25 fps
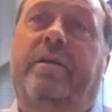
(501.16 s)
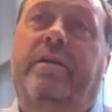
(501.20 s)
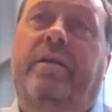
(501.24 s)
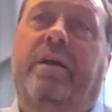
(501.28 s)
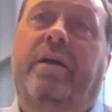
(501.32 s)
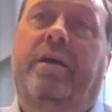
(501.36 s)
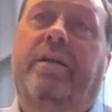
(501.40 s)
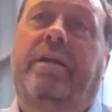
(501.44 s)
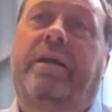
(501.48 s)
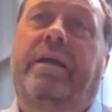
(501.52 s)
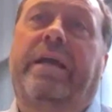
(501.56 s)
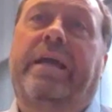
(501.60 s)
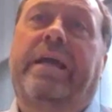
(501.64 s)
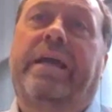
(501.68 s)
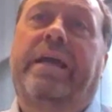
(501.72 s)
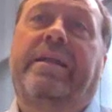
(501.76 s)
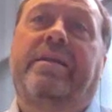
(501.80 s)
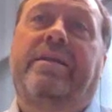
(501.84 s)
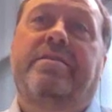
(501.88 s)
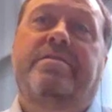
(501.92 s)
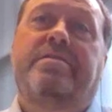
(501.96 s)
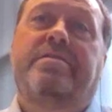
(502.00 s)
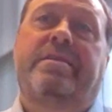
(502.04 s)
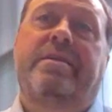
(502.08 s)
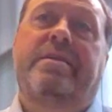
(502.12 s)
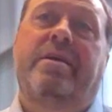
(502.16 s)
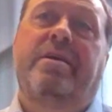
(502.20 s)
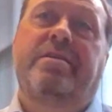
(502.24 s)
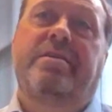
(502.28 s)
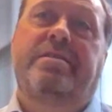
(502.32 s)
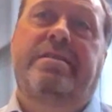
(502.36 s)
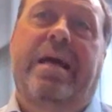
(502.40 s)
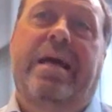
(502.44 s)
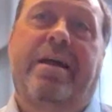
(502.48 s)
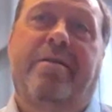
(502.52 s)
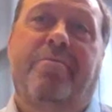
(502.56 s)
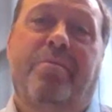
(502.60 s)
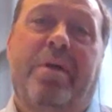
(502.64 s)
And again, as
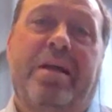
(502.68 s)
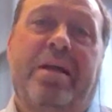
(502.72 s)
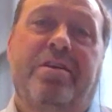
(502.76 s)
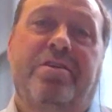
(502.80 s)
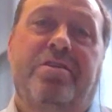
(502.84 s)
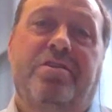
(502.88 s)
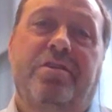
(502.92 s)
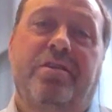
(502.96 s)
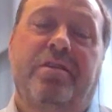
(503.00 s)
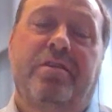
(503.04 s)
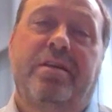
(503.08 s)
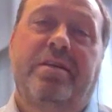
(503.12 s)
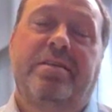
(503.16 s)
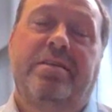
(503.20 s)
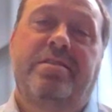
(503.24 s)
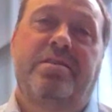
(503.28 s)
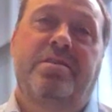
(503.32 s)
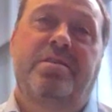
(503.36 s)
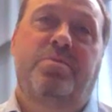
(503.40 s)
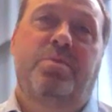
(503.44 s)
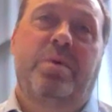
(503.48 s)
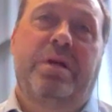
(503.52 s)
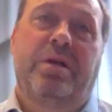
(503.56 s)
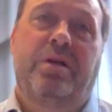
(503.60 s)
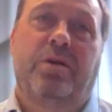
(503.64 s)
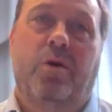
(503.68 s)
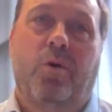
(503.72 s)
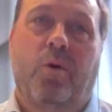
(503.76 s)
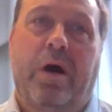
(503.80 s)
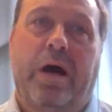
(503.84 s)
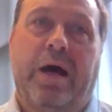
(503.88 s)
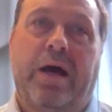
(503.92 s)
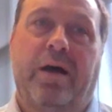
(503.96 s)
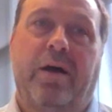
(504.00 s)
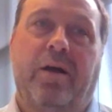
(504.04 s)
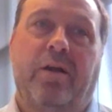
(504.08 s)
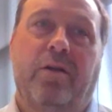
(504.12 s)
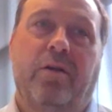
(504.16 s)
Dan mentioned, this has been
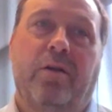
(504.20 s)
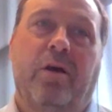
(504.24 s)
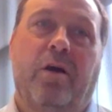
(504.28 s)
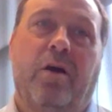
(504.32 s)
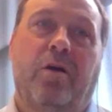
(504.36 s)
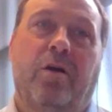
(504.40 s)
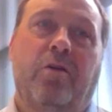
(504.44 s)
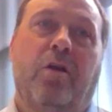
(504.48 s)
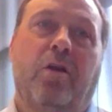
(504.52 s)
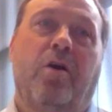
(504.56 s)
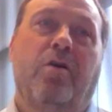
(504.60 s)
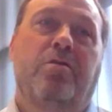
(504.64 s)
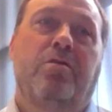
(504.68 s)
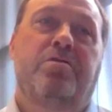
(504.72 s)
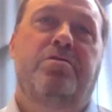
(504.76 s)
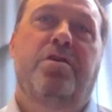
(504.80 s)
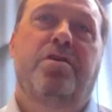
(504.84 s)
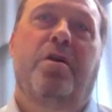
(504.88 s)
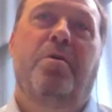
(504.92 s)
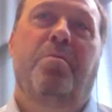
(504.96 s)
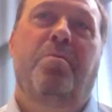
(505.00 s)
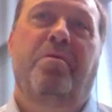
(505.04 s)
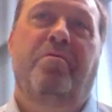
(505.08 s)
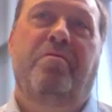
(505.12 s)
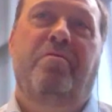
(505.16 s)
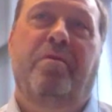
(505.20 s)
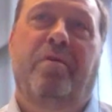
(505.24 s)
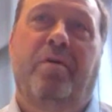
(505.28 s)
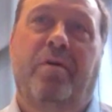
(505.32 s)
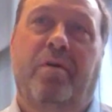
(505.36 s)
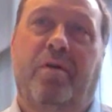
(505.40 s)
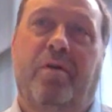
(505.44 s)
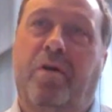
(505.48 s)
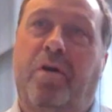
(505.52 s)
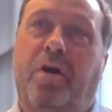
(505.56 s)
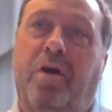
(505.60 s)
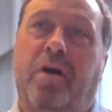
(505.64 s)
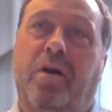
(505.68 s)
quite a long-term
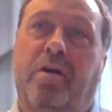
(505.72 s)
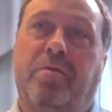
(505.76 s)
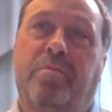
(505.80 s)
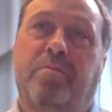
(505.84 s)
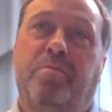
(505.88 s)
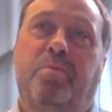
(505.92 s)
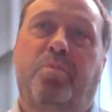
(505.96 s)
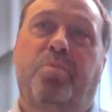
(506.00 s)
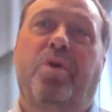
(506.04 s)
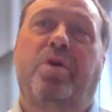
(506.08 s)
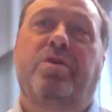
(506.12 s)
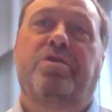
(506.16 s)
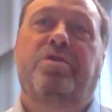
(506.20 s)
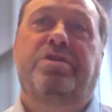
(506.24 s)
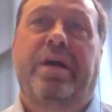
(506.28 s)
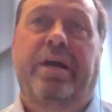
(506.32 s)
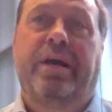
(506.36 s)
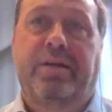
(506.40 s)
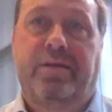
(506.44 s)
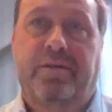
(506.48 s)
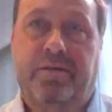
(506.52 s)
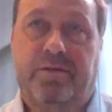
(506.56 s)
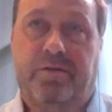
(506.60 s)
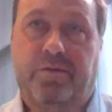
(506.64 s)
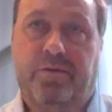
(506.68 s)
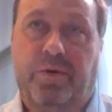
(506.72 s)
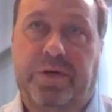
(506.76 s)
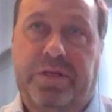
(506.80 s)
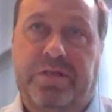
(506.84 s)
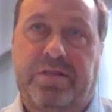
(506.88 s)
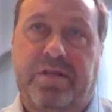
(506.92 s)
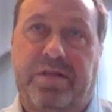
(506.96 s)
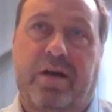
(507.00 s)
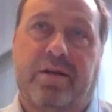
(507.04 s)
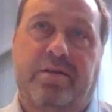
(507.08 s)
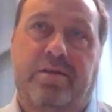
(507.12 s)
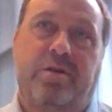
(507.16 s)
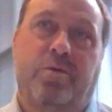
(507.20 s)
project. We
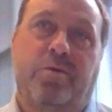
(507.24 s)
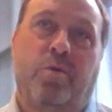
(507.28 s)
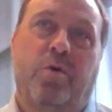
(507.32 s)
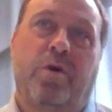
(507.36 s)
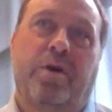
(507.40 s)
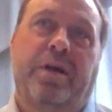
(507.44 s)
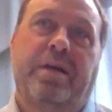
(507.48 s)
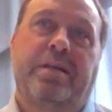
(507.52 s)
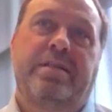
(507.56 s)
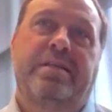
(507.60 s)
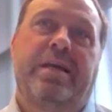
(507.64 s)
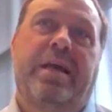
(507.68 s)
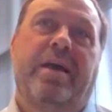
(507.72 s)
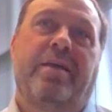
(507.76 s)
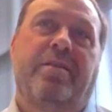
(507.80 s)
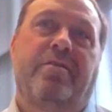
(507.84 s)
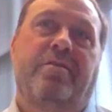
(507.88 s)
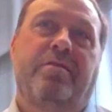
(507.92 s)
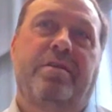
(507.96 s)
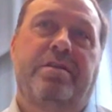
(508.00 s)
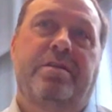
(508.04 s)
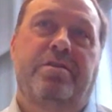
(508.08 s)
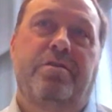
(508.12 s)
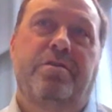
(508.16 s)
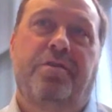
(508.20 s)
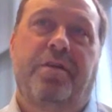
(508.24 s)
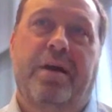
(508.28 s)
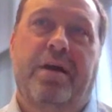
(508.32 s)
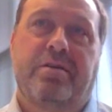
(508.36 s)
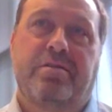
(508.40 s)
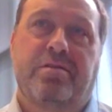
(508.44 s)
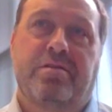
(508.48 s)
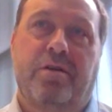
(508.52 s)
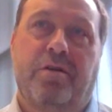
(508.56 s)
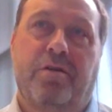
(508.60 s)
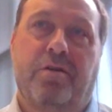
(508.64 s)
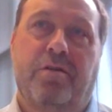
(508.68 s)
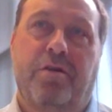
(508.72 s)
started working together in
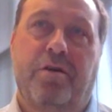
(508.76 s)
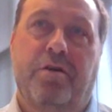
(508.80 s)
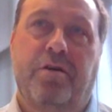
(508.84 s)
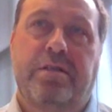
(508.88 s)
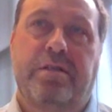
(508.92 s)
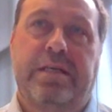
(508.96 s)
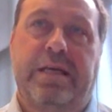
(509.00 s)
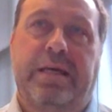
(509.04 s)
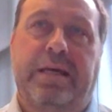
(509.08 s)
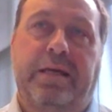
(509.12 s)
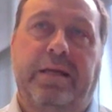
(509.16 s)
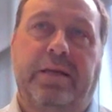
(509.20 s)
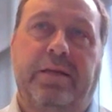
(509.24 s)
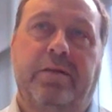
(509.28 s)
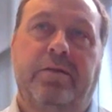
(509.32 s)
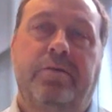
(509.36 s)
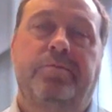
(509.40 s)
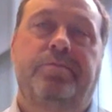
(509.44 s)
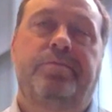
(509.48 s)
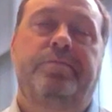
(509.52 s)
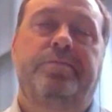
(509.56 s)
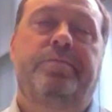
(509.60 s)
2013.